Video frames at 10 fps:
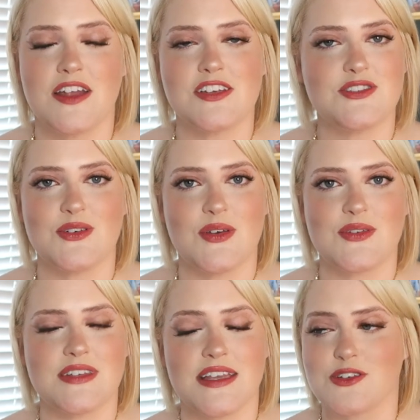I just do
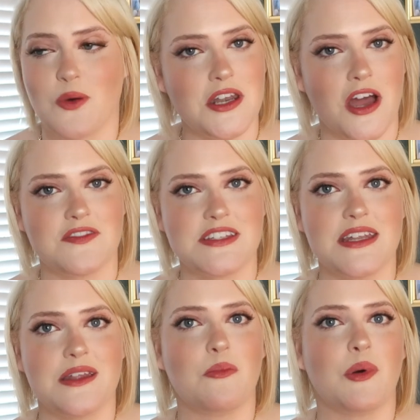those things quite
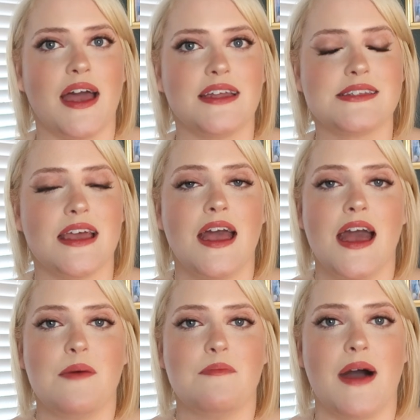often, but
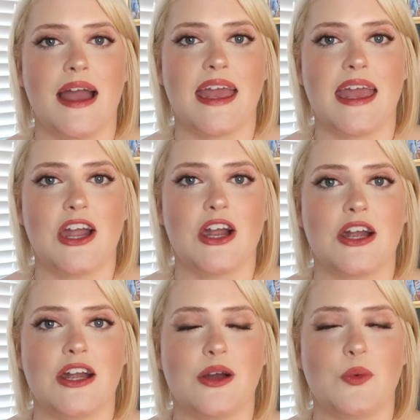my
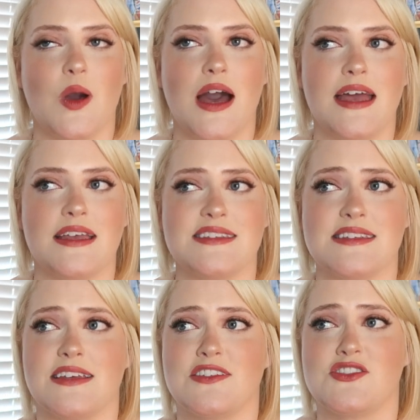hair was
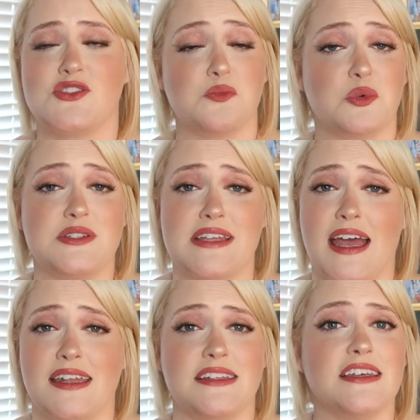super
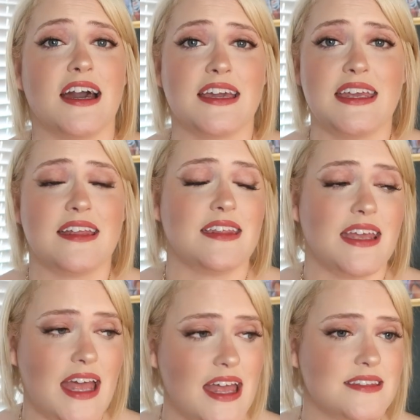dead and yucky at
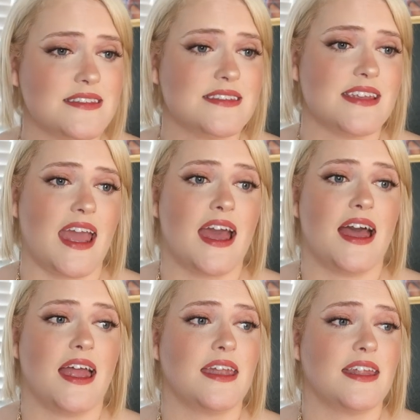the ends
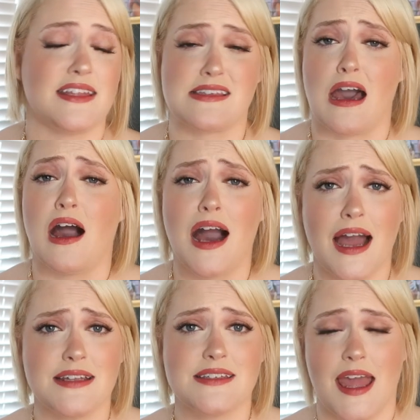and it's
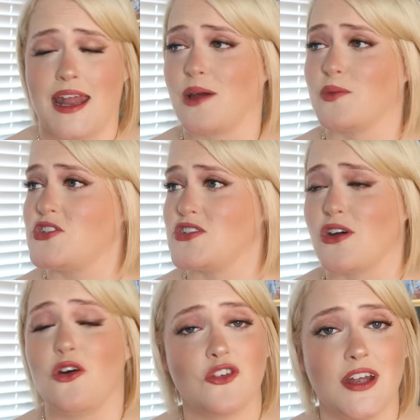hot and I was just
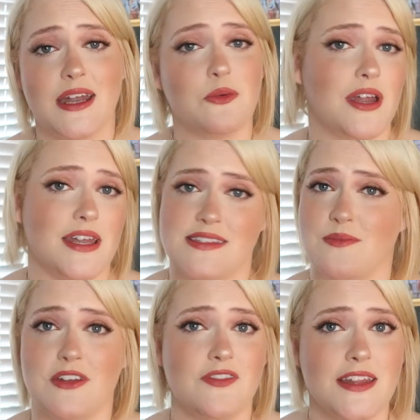over it and wanting
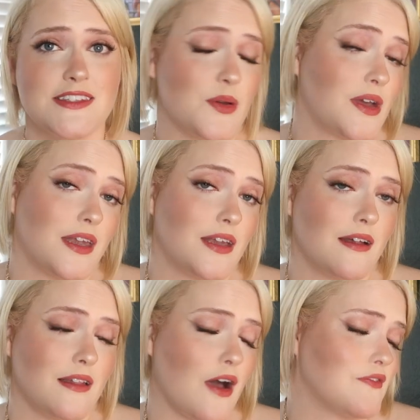something fun so I cut it
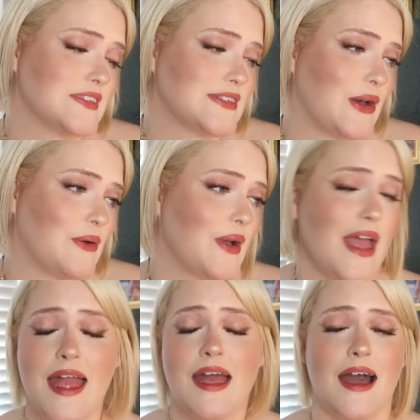all off. So
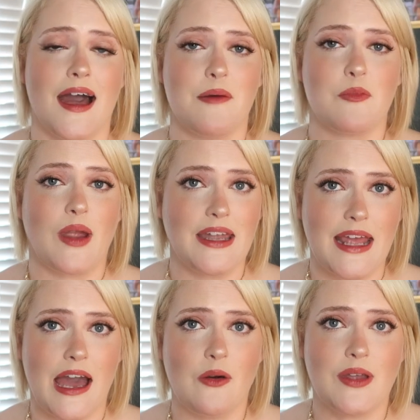um, right
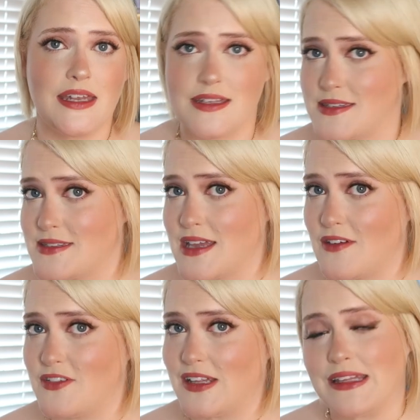now it is
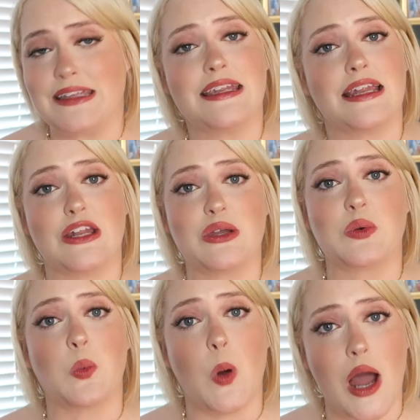definitely needing a
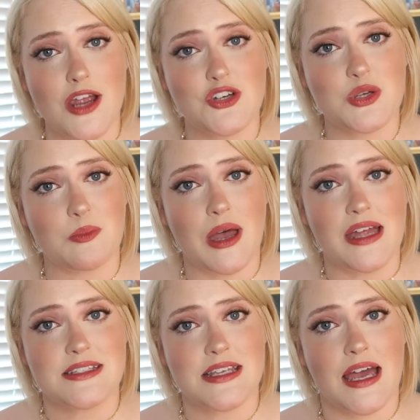good wash
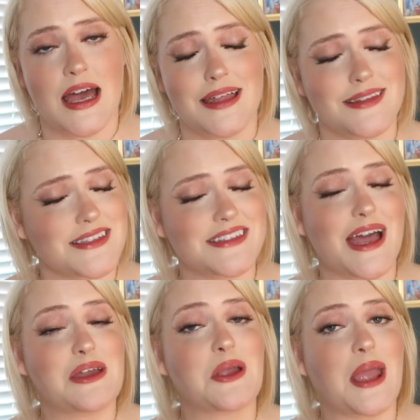but uh, this is
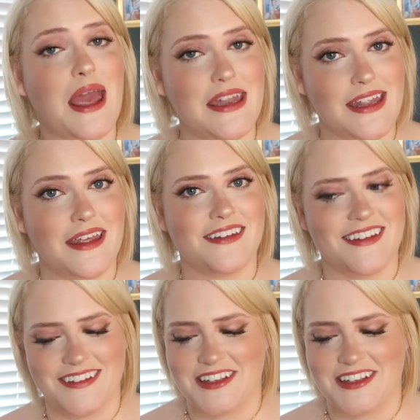how you're getting it.